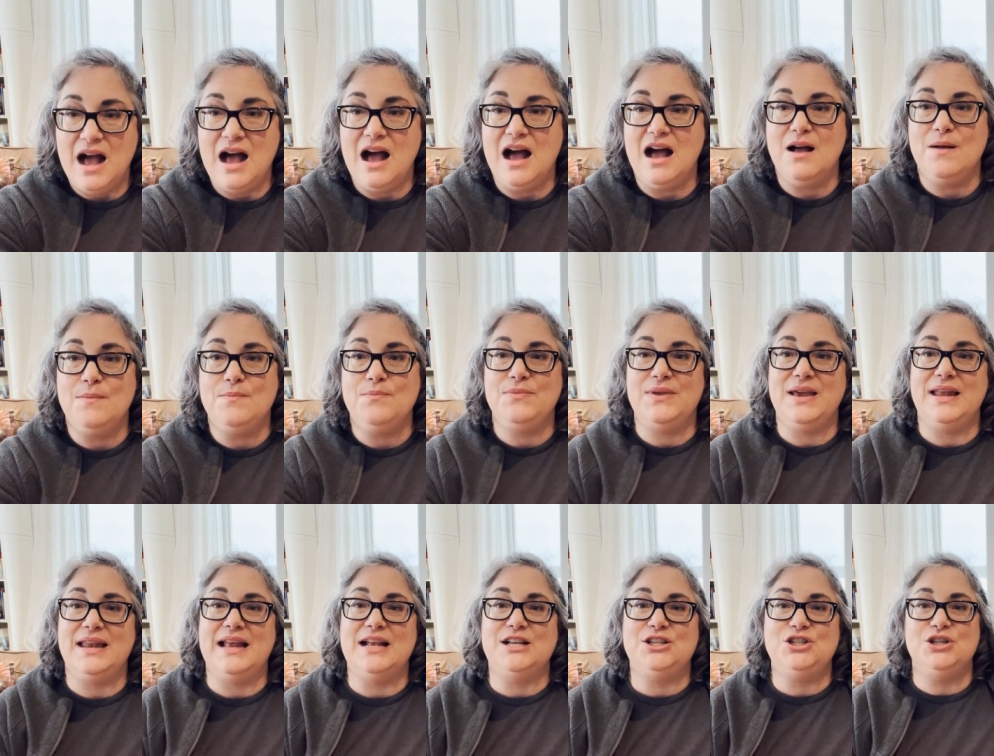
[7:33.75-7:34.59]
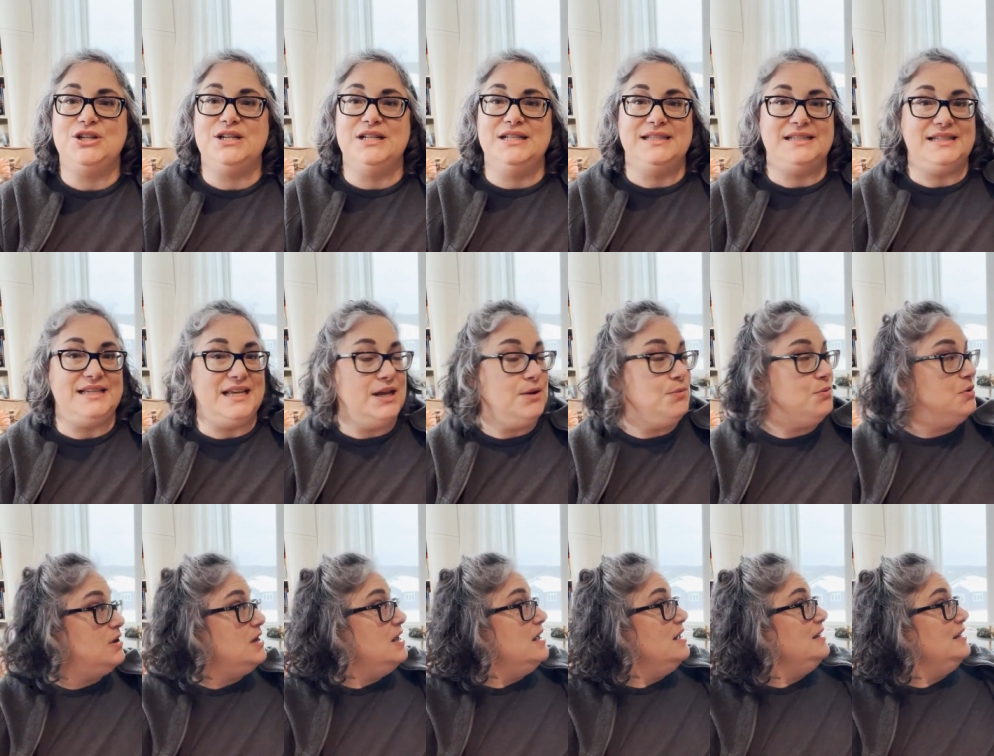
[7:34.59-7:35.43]
Um, and as you can see,
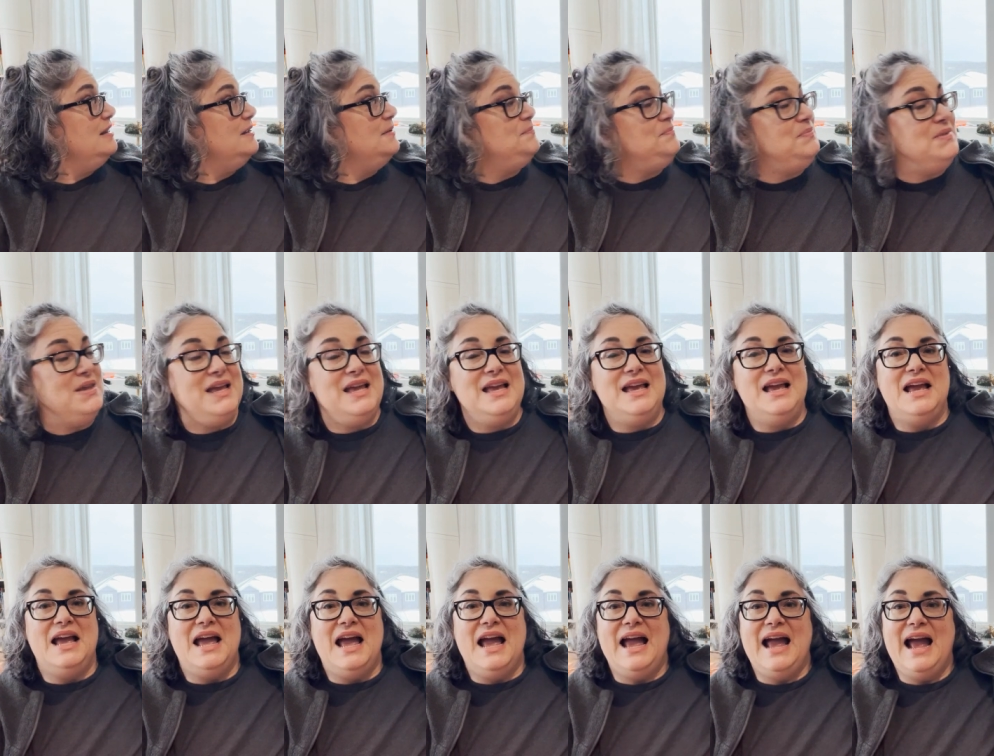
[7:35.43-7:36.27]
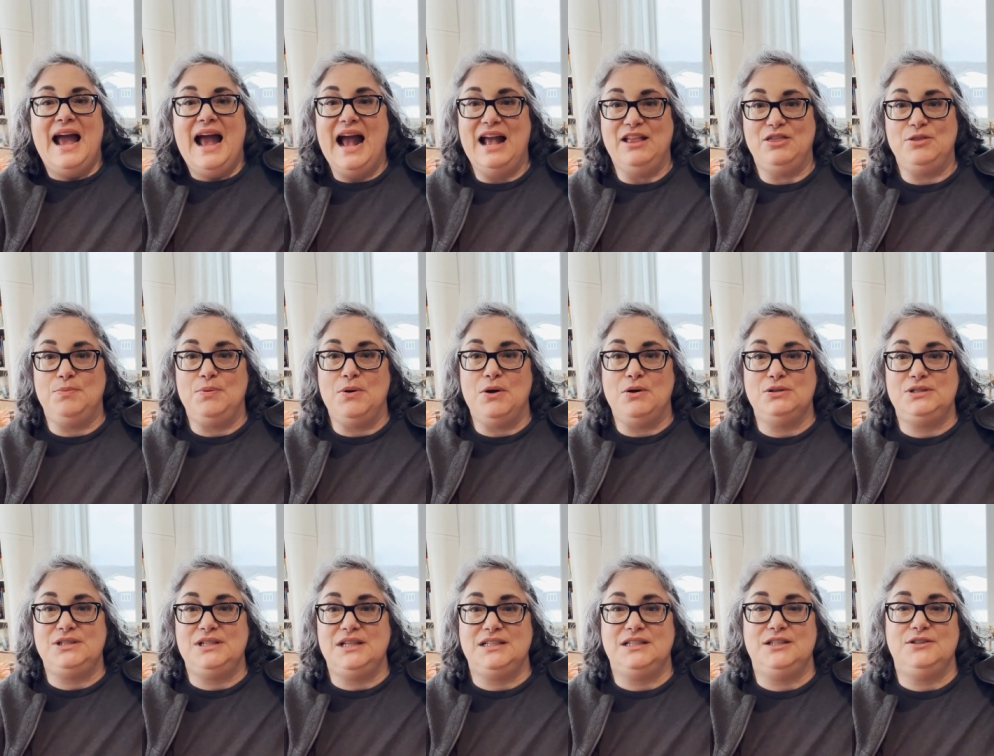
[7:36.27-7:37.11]
we're kind of at the
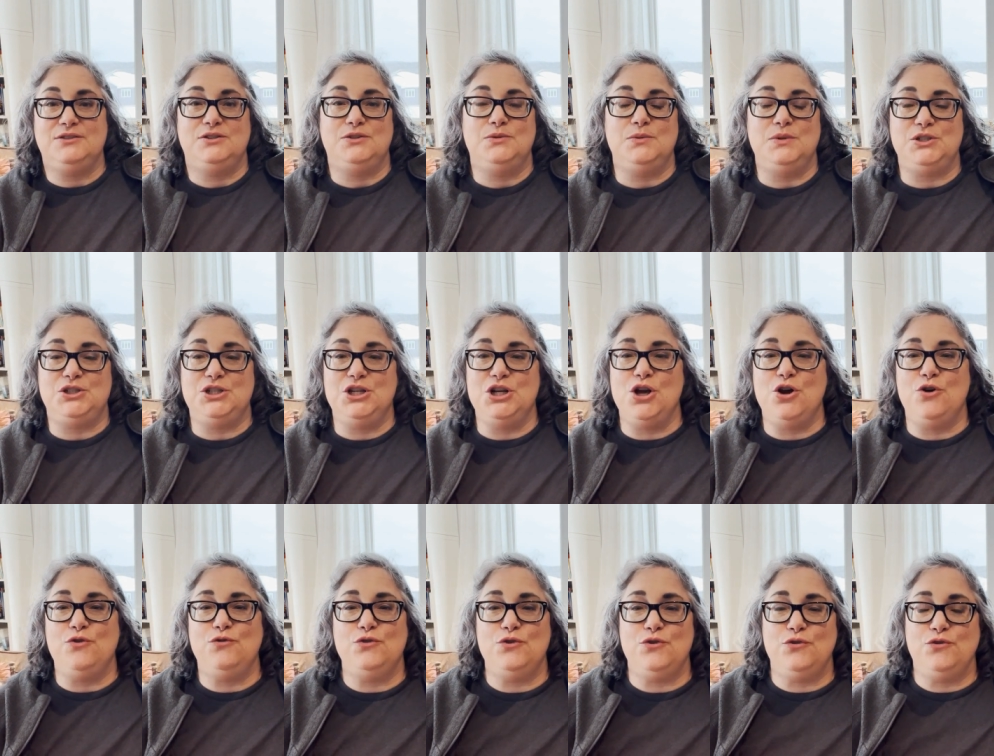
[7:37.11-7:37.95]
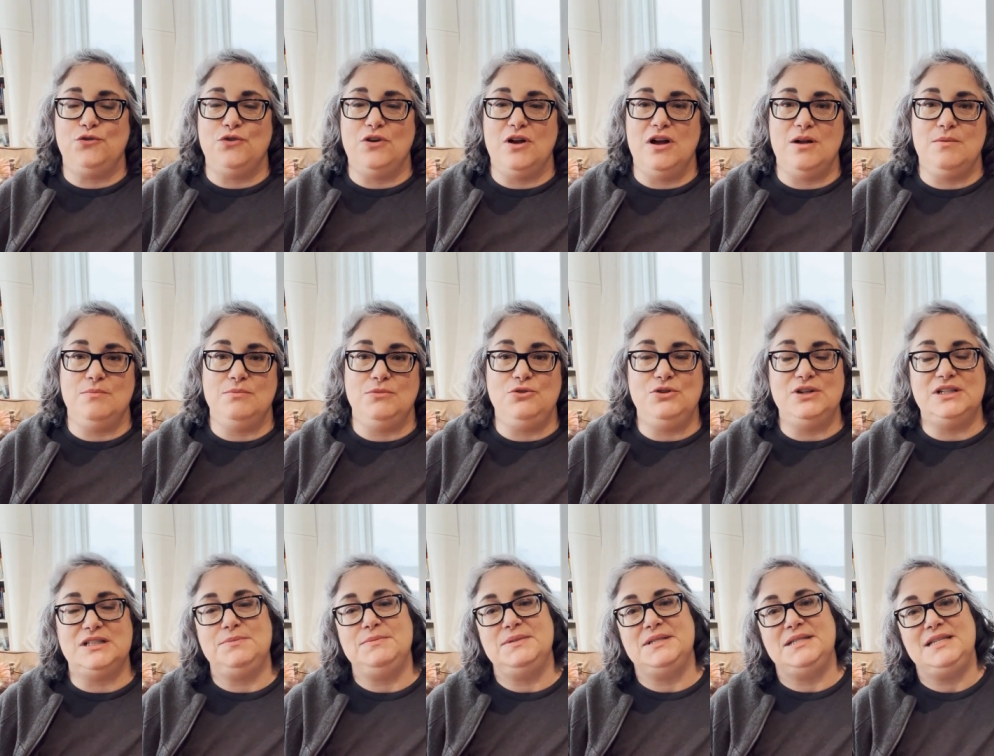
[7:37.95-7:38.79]
process of switching over from
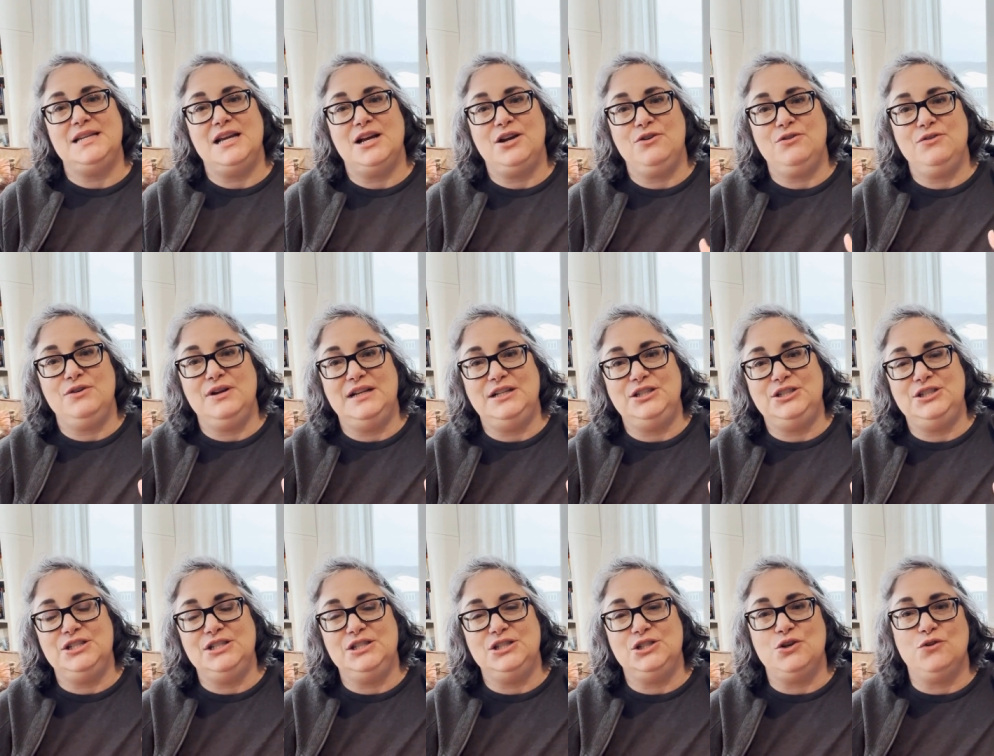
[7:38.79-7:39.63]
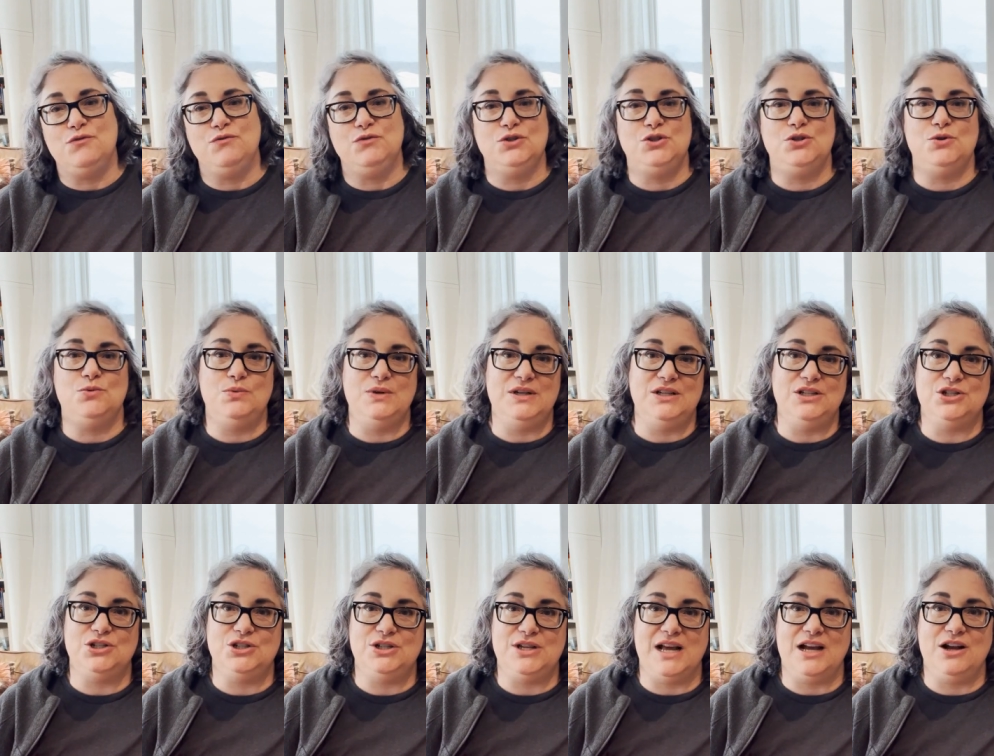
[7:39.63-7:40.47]
Christmas decorations over to
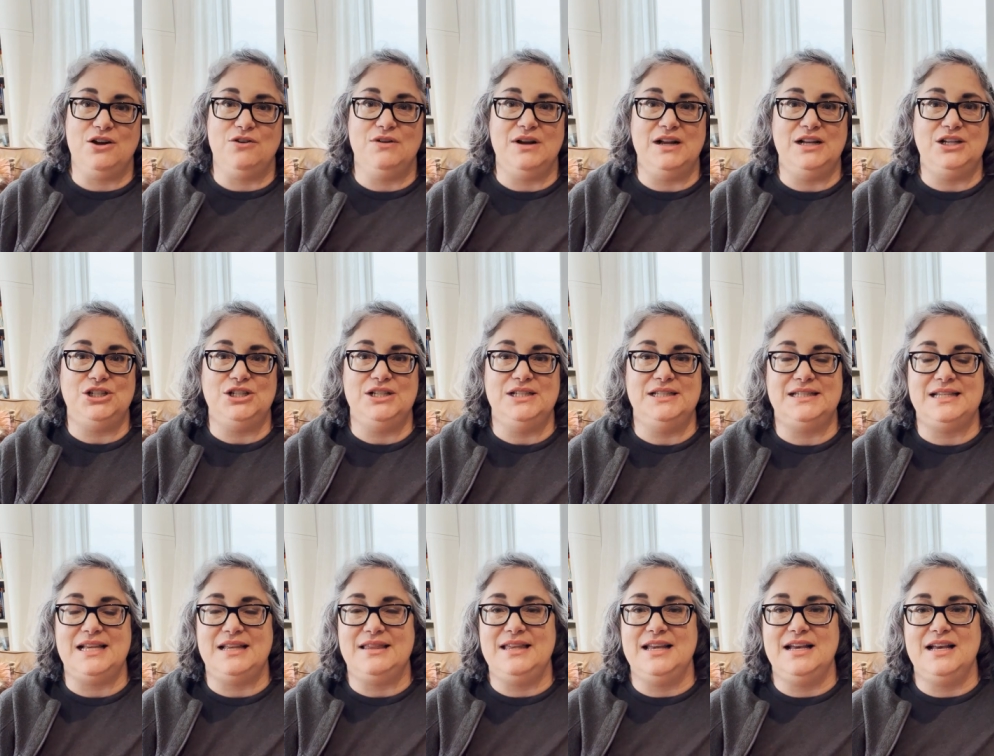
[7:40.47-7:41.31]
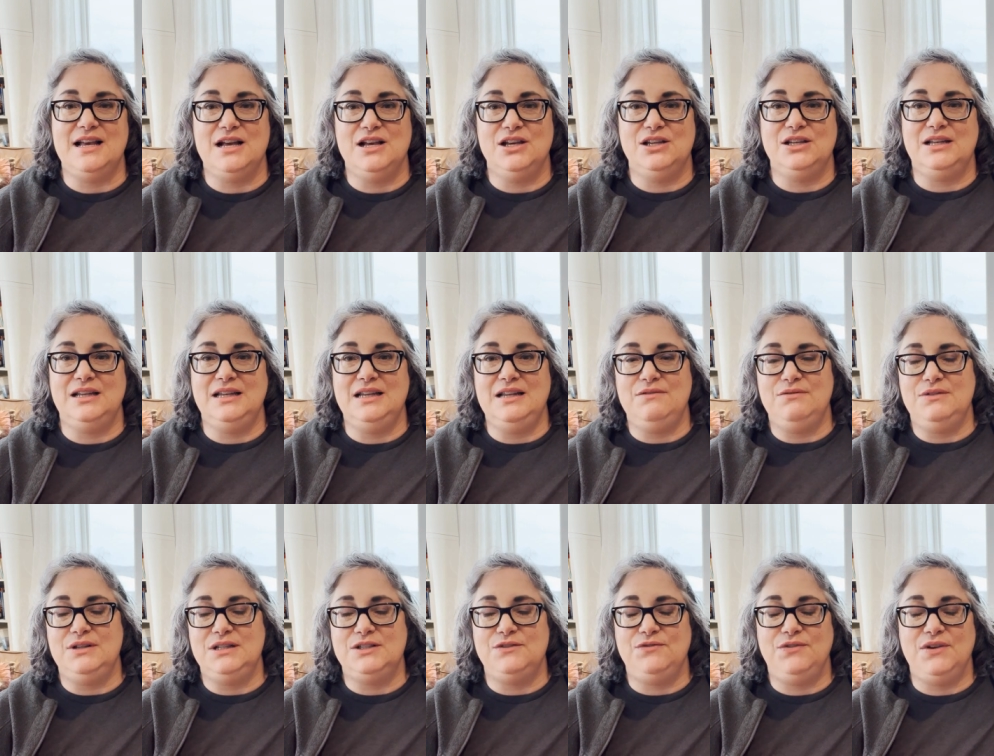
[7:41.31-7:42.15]
winter decorations. I think I'm going to leave
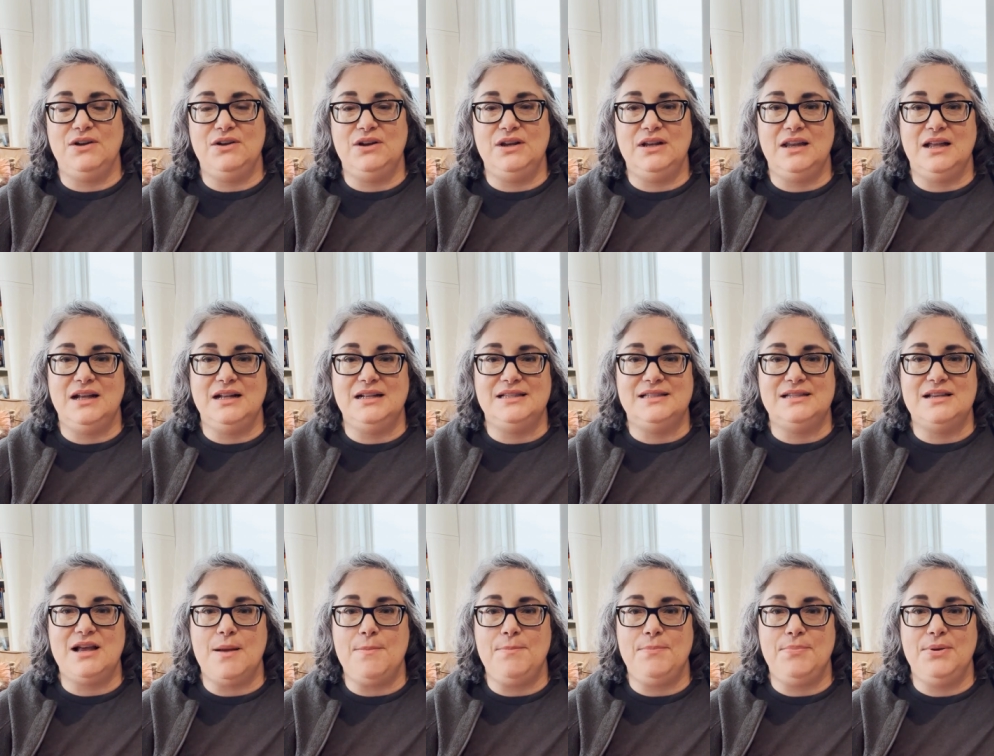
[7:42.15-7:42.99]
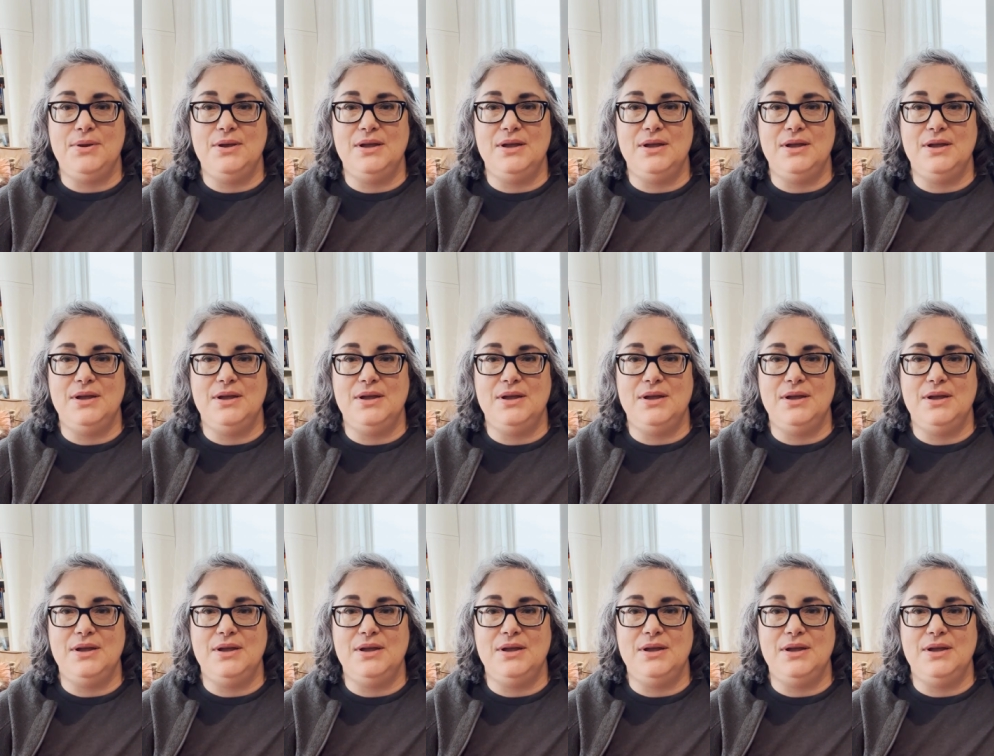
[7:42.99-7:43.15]
these fairy lights up